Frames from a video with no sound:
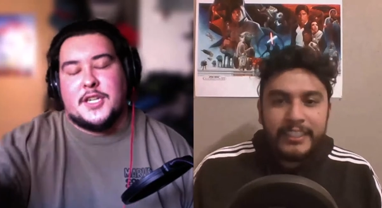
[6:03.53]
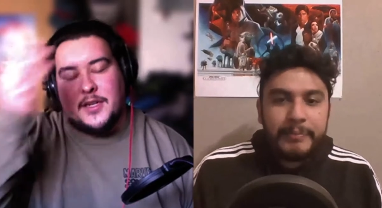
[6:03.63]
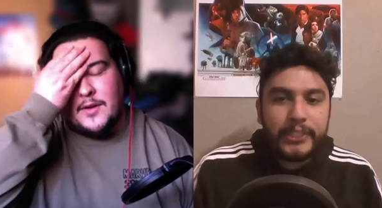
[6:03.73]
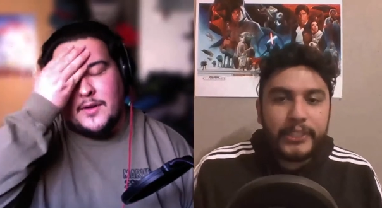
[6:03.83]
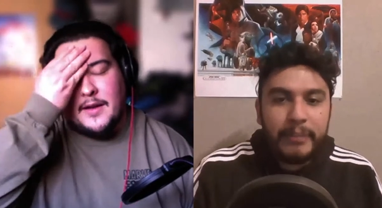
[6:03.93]

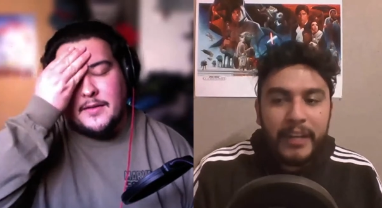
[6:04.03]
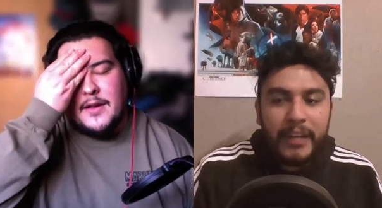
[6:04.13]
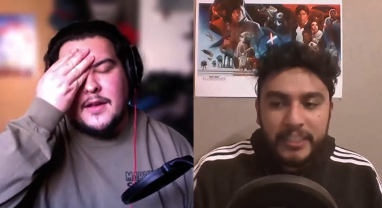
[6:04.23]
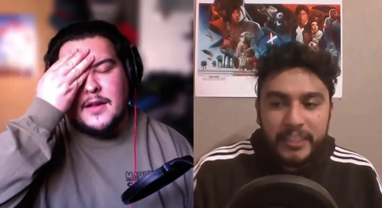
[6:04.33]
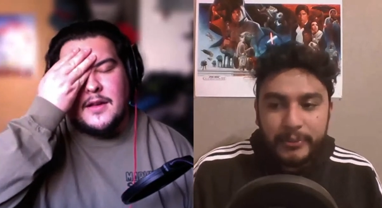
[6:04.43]
Speaker 1: shit! You're right.
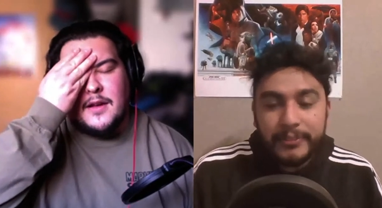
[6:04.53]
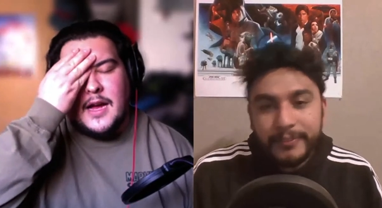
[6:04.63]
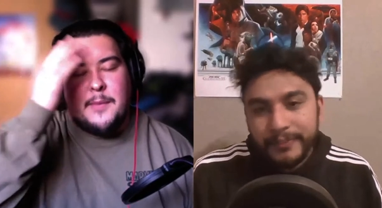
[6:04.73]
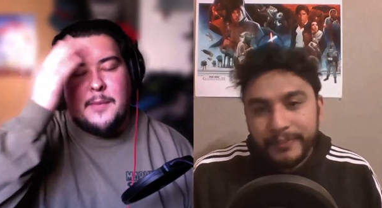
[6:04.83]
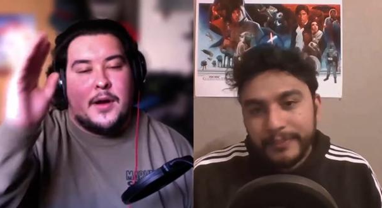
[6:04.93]
Impossible.
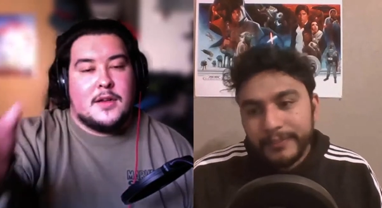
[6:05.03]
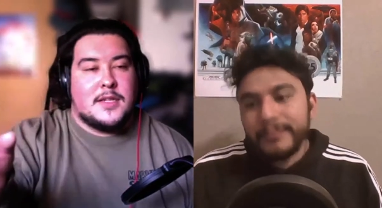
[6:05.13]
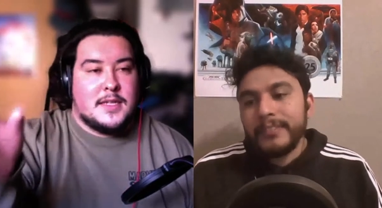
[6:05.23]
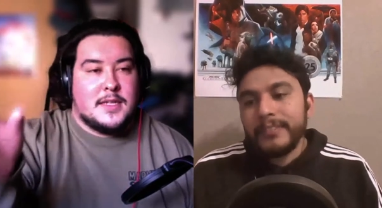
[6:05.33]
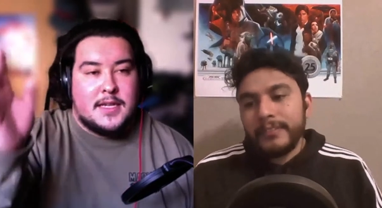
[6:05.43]
I
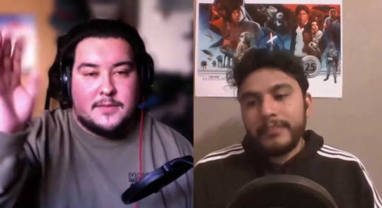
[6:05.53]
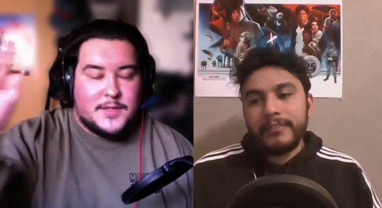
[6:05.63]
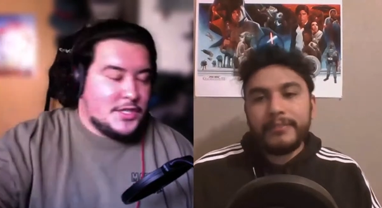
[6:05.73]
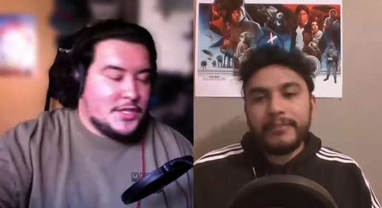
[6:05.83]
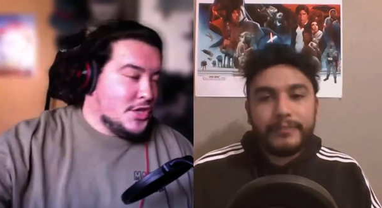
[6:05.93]
apologize. Yeah,
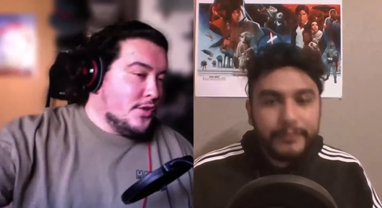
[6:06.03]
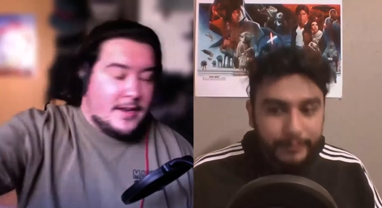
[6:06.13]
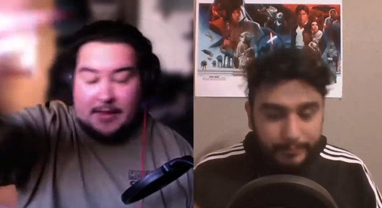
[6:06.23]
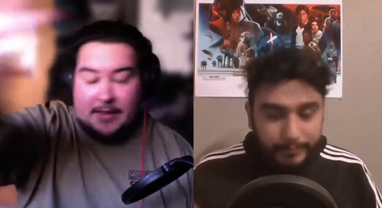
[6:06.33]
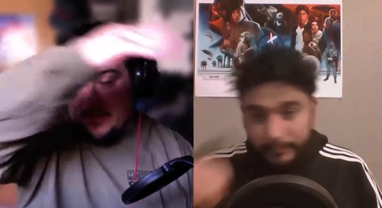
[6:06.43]

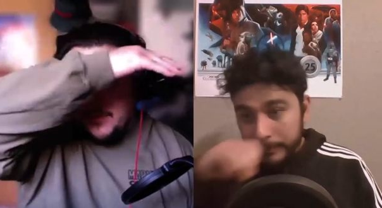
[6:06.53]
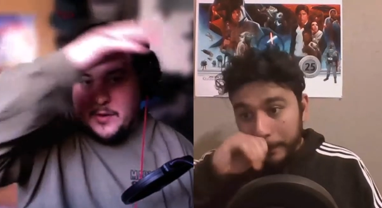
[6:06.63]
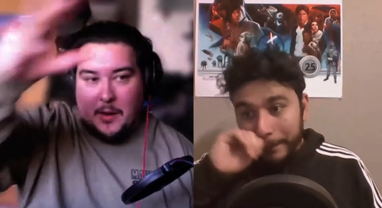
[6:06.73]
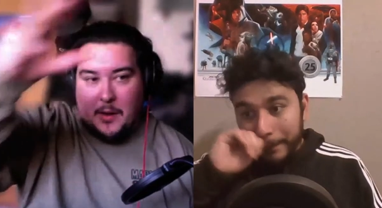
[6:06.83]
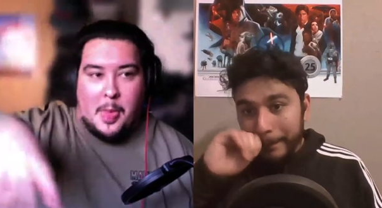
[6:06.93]
stricken that from
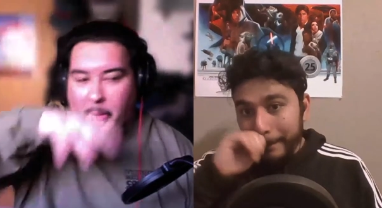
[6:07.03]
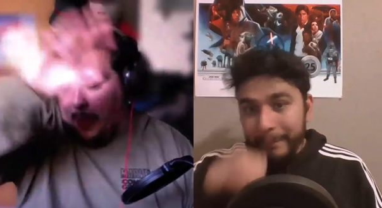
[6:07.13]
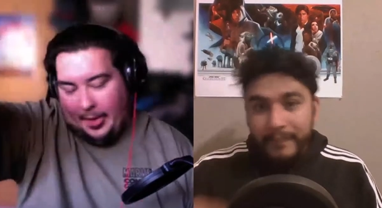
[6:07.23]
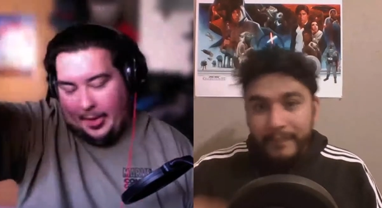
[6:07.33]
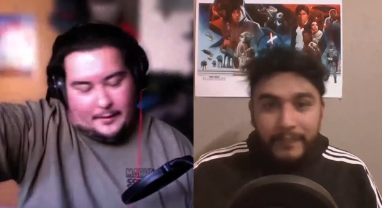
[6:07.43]
the record.
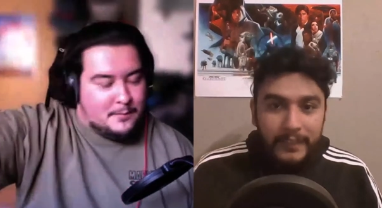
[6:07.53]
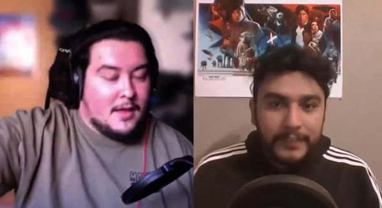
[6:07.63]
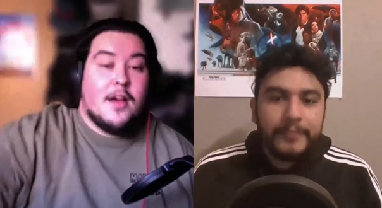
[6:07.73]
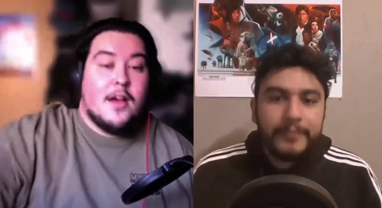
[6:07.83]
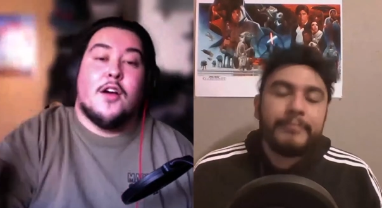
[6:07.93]

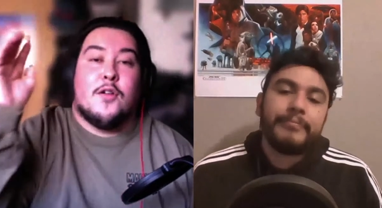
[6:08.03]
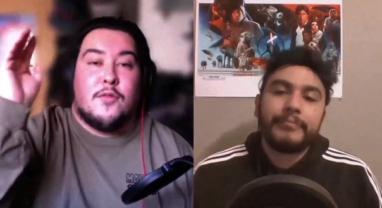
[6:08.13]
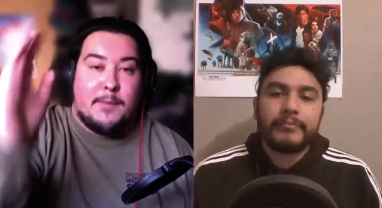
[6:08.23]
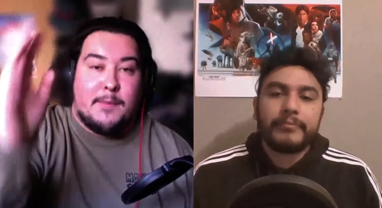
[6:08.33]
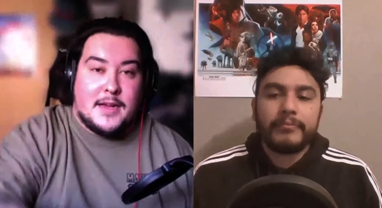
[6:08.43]

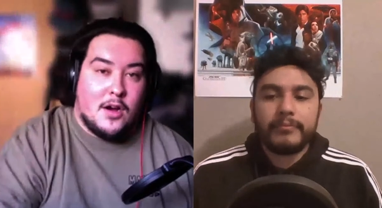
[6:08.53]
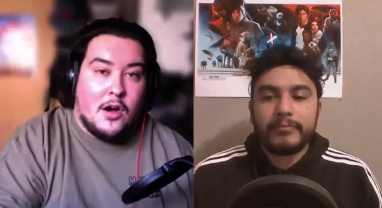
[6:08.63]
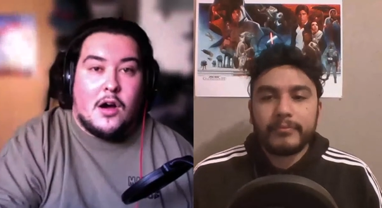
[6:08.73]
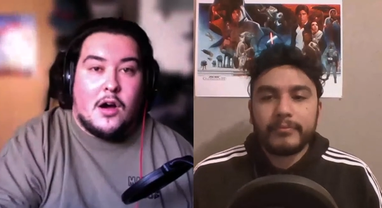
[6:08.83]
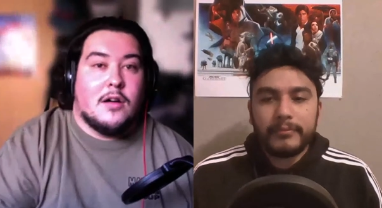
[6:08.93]
Rebecca
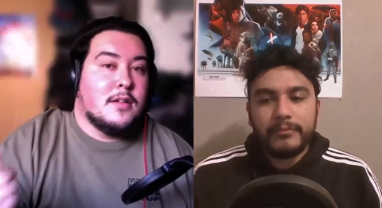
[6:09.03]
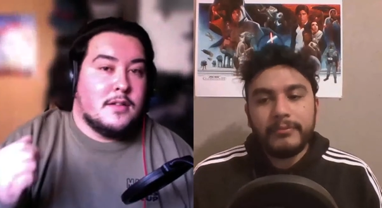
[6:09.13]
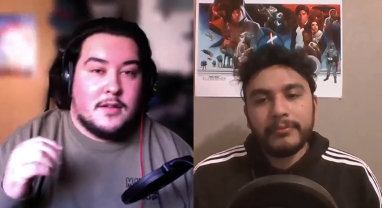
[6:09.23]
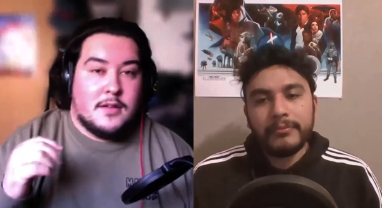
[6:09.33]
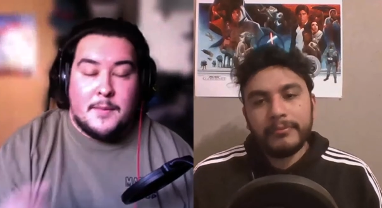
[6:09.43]
Hall.
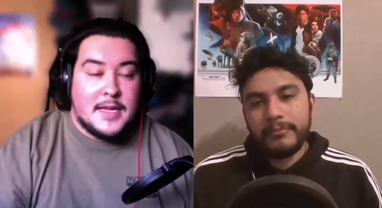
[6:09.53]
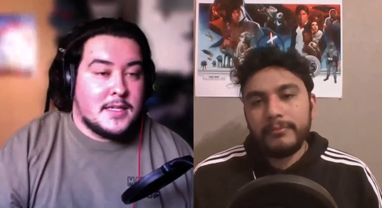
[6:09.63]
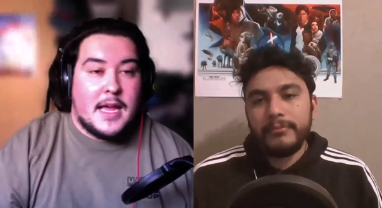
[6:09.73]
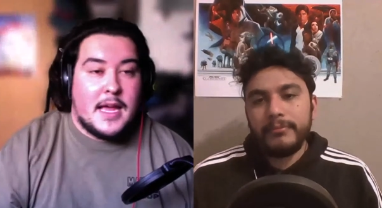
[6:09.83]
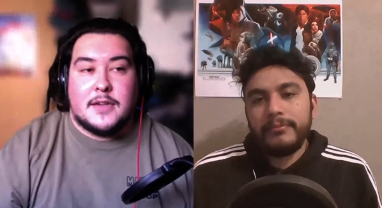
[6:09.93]

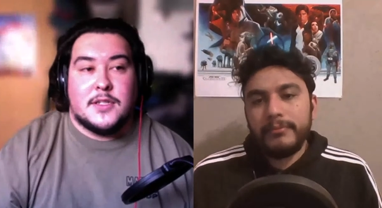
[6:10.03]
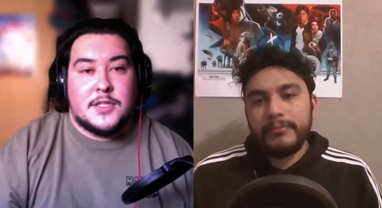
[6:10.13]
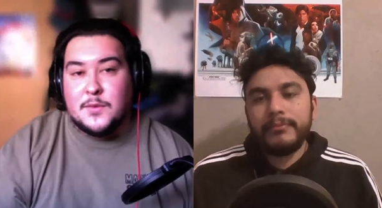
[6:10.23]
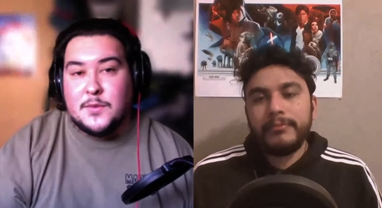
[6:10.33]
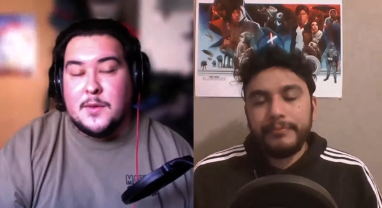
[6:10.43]
Amazing actress.
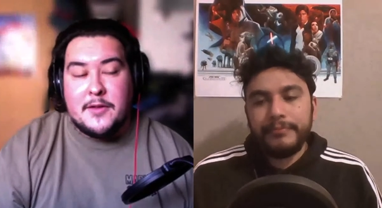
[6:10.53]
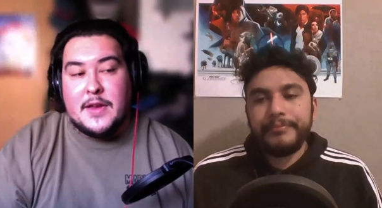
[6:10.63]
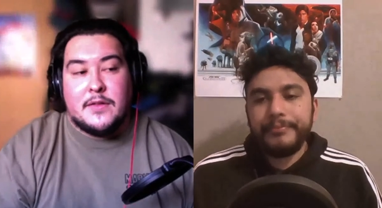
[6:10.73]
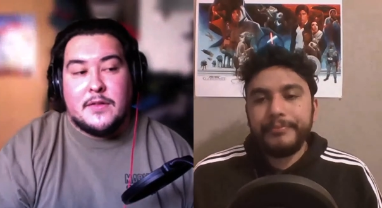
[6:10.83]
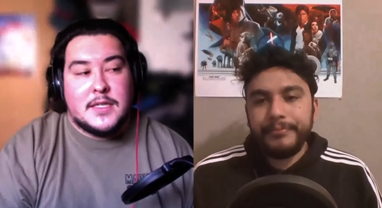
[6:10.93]
She's one of my
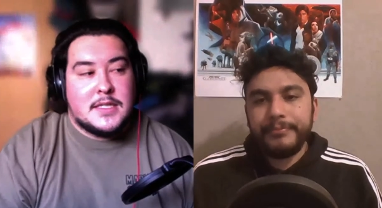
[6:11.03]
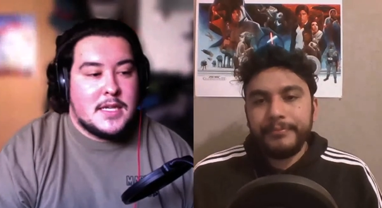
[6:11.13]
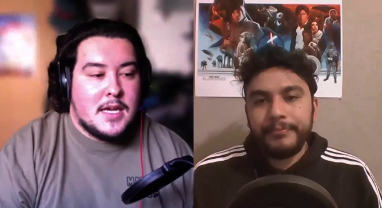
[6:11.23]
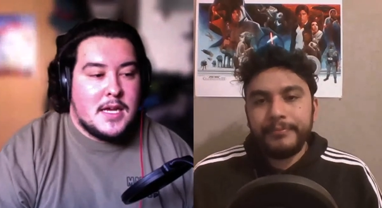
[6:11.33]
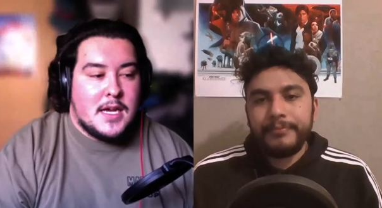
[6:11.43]

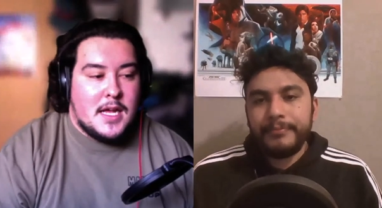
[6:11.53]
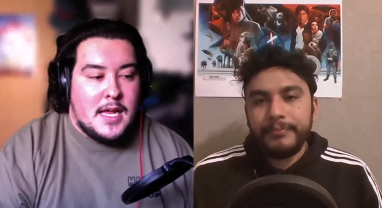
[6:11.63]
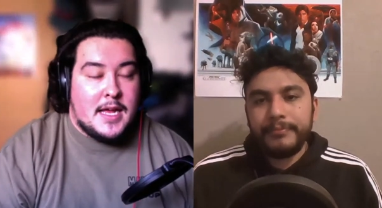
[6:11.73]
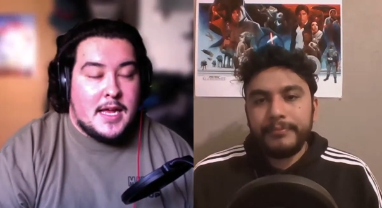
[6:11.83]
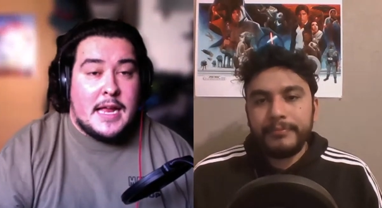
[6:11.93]
favorites.
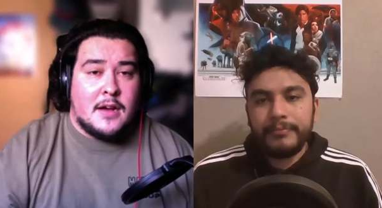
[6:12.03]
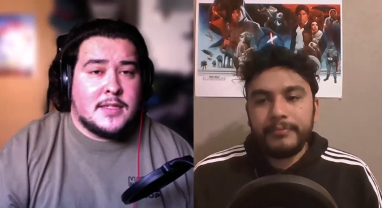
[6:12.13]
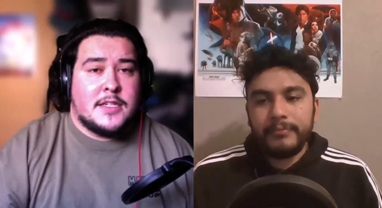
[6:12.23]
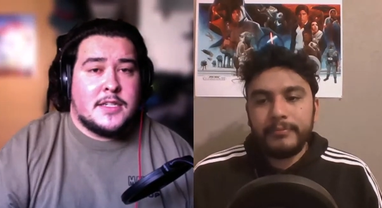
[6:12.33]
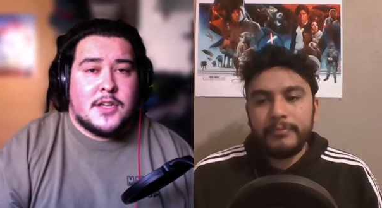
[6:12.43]
And
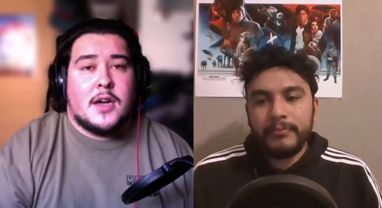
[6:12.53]
Alexander